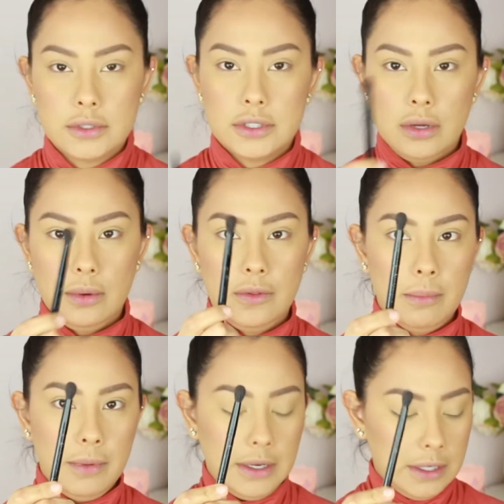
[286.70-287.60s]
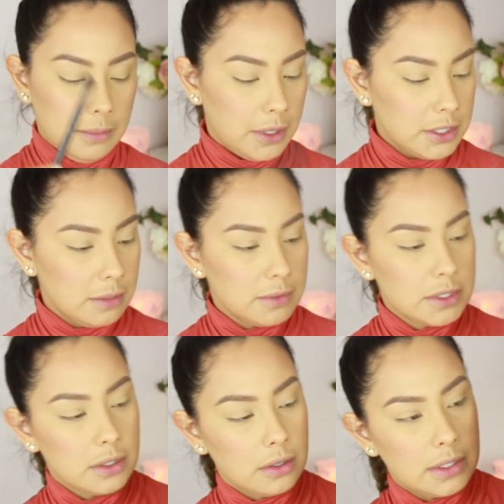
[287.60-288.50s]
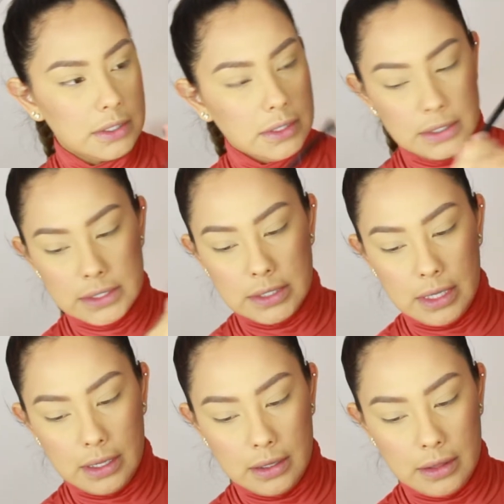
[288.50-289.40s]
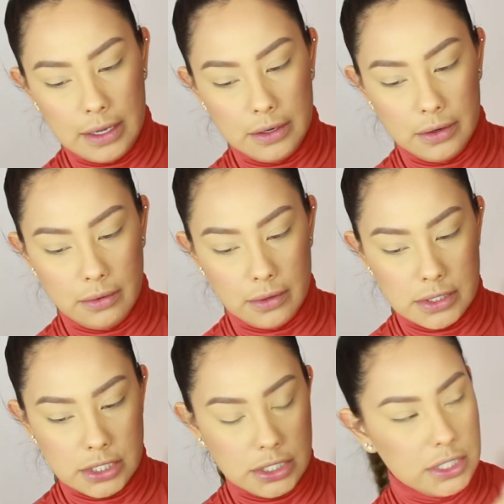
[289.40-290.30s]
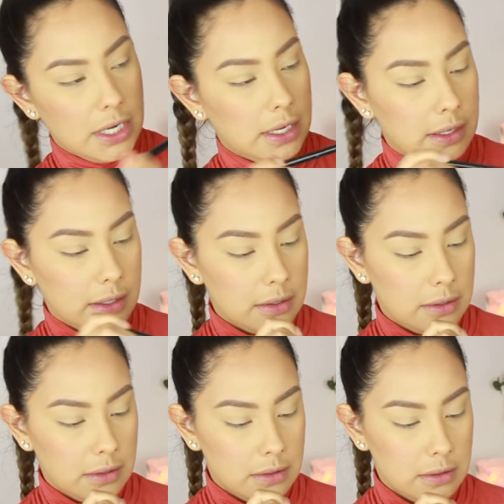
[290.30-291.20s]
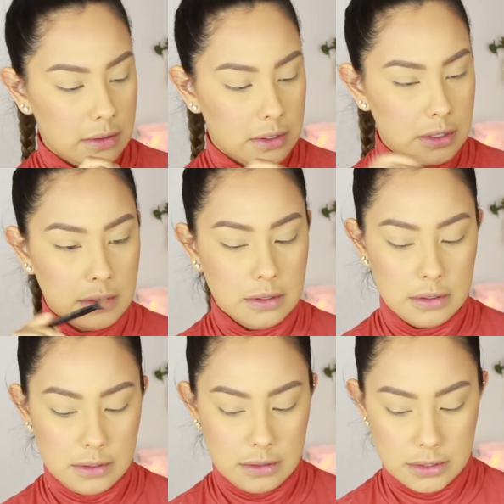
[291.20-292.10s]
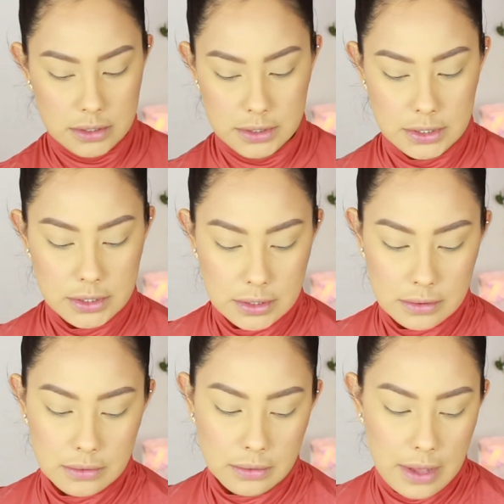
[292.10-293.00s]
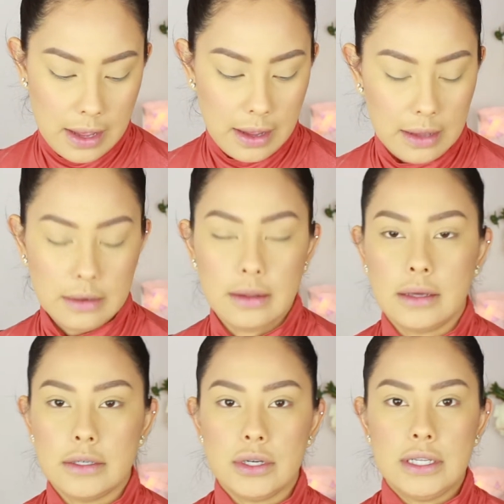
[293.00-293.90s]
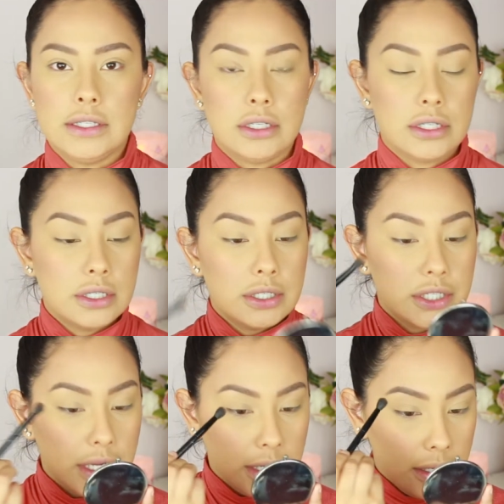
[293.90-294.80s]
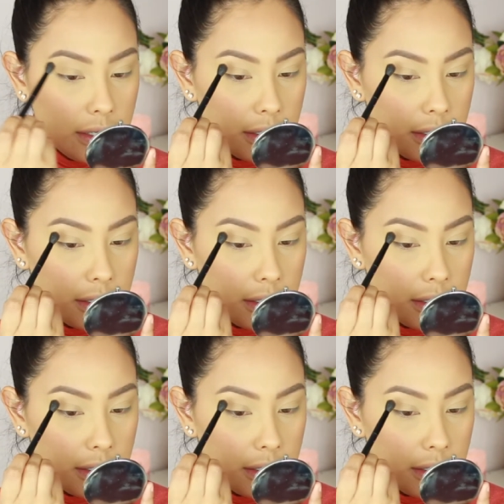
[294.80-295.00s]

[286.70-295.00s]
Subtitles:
So with a blending brush, I'm just going to go into this like lighter orangish shade just to add like a transition shade.